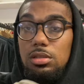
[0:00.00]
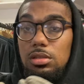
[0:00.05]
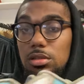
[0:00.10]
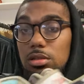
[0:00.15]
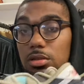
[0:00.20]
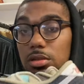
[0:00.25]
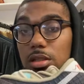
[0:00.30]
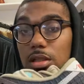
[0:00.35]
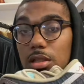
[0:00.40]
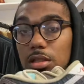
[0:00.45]

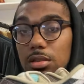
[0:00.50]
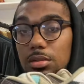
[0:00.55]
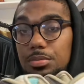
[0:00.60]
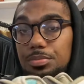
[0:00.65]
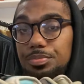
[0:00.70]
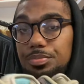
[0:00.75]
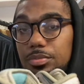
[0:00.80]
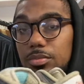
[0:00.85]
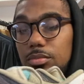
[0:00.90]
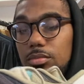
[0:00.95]
So yeah,
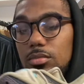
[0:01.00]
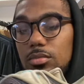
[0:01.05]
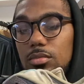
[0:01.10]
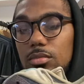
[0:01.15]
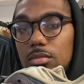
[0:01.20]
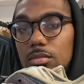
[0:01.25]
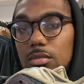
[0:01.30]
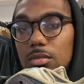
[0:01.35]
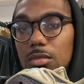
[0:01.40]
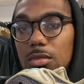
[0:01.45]

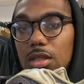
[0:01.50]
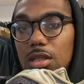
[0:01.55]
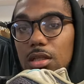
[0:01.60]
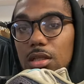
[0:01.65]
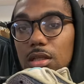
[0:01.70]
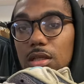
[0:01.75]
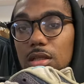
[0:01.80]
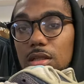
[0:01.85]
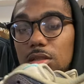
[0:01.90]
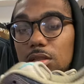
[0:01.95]

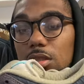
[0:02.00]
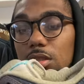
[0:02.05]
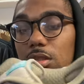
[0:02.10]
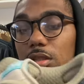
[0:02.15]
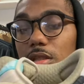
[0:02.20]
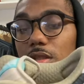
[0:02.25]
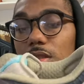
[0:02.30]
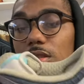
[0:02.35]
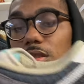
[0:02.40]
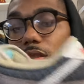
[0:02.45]
you see the
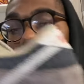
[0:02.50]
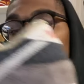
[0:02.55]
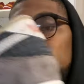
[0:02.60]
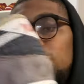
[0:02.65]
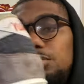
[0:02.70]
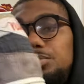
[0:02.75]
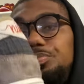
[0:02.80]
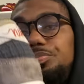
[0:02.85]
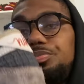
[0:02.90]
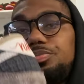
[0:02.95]
details.
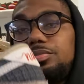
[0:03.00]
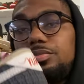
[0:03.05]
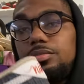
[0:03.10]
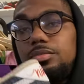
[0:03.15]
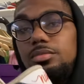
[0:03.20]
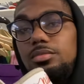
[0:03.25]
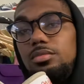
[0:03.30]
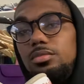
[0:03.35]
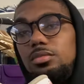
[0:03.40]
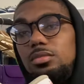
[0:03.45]

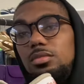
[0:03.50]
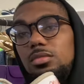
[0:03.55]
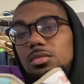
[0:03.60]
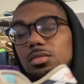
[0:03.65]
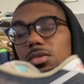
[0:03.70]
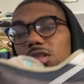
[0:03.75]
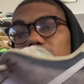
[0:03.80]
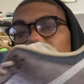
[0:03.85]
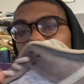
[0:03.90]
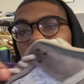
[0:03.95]

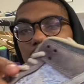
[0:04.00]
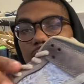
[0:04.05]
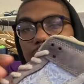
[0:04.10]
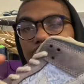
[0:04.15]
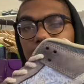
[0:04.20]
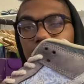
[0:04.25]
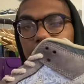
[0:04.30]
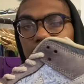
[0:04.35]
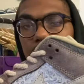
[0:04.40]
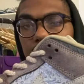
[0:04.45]
The details
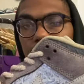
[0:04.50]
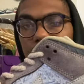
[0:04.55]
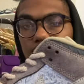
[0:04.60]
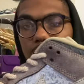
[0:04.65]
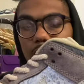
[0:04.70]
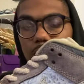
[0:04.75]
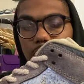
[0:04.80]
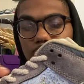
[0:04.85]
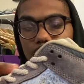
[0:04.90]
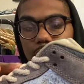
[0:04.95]
pretty dope.
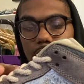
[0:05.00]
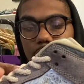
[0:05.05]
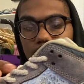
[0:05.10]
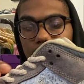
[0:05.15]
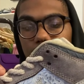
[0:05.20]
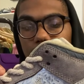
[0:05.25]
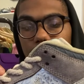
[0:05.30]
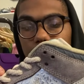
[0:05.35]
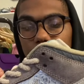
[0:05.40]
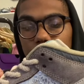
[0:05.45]

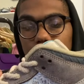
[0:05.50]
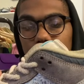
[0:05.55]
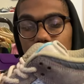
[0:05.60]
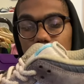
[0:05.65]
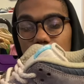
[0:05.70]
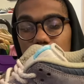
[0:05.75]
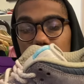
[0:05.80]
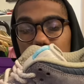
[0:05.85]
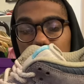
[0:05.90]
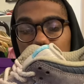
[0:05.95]
It
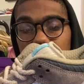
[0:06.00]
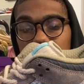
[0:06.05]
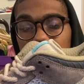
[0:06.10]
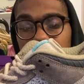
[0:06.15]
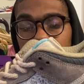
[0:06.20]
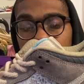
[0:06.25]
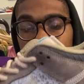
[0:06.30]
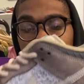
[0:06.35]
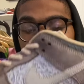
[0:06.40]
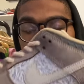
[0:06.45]
does have
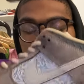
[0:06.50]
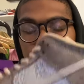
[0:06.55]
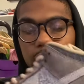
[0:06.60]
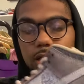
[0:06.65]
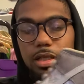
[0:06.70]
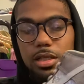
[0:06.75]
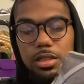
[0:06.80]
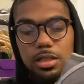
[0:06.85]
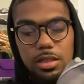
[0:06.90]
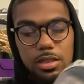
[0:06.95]
that. It looks
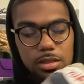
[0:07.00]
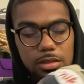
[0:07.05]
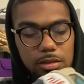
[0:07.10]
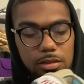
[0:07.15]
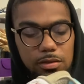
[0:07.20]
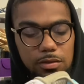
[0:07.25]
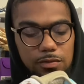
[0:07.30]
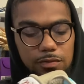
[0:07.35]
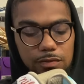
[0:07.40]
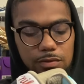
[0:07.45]
like a
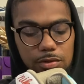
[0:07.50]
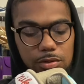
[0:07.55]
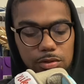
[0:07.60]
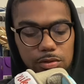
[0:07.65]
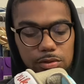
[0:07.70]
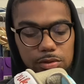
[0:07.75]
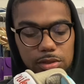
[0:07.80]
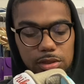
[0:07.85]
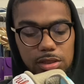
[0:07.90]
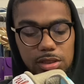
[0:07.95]
little
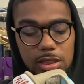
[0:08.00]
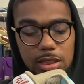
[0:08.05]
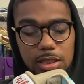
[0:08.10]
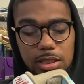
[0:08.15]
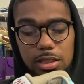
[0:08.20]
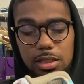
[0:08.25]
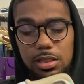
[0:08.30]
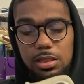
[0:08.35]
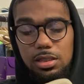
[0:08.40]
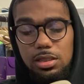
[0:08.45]
floral
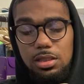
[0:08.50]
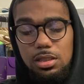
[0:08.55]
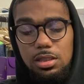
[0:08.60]
design.